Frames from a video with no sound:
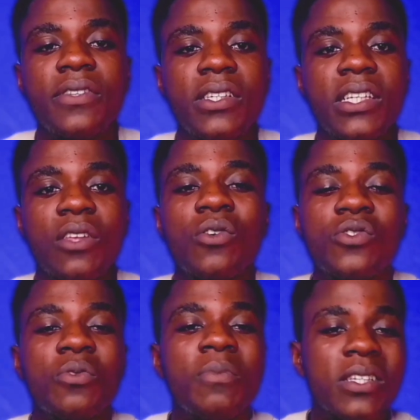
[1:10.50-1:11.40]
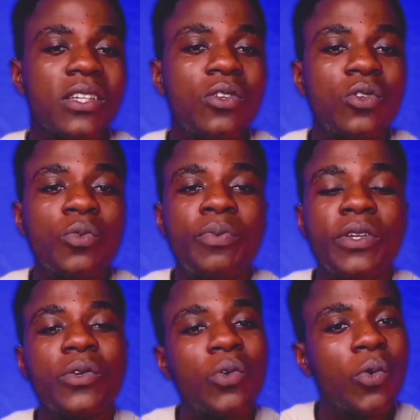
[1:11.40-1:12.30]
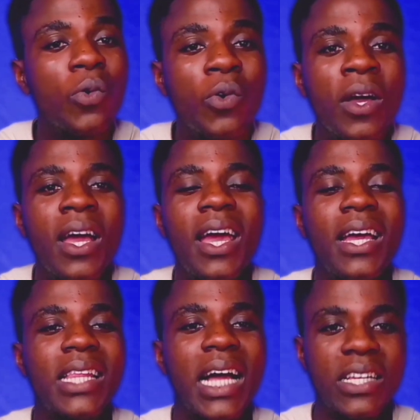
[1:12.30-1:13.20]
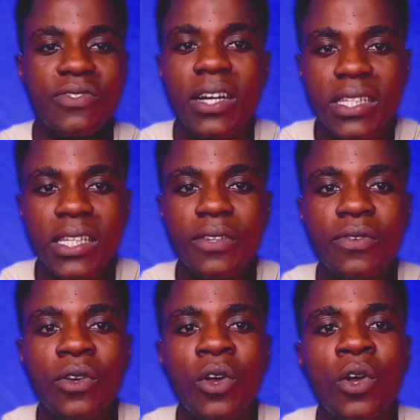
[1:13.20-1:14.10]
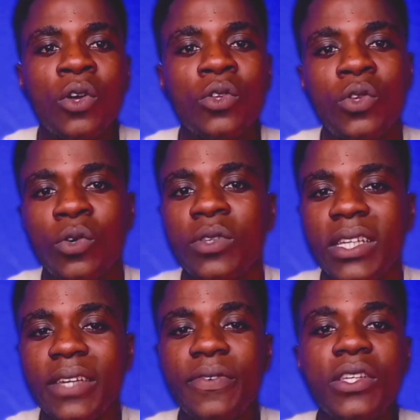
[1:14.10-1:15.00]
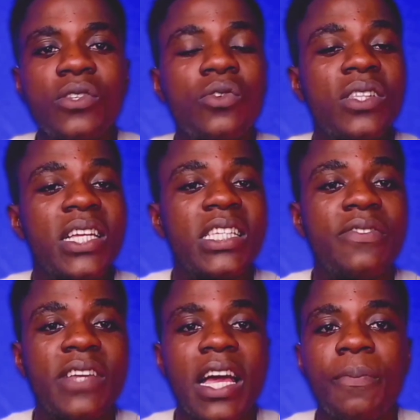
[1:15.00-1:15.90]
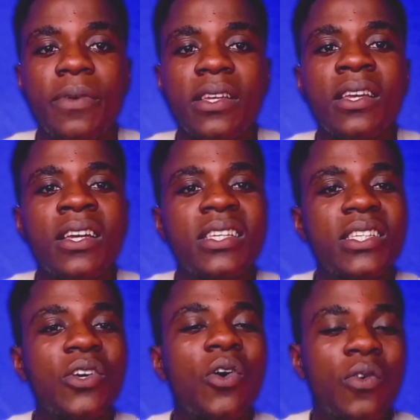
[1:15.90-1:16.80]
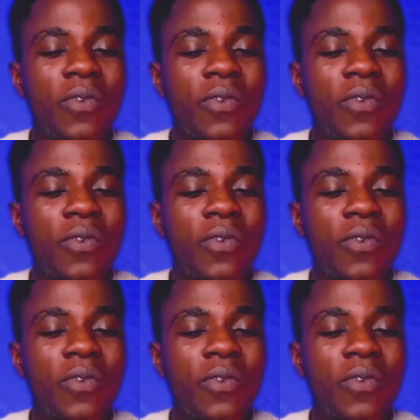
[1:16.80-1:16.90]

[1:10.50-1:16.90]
finish and also makes it look pretty cool and attractive. Though the Infinix Note 30 VIP still